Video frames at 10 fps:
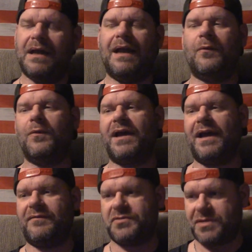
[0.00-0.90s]
And when I
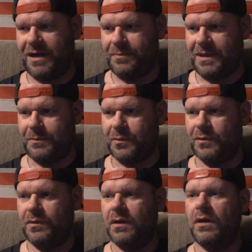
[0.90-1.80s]
have to train
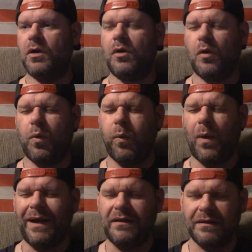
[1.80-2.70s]
people,
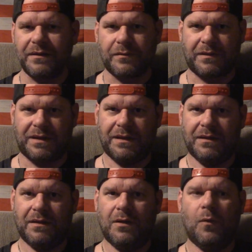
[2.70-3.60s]
quite literally,
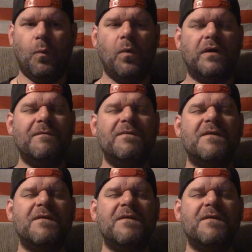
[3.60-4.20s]
one of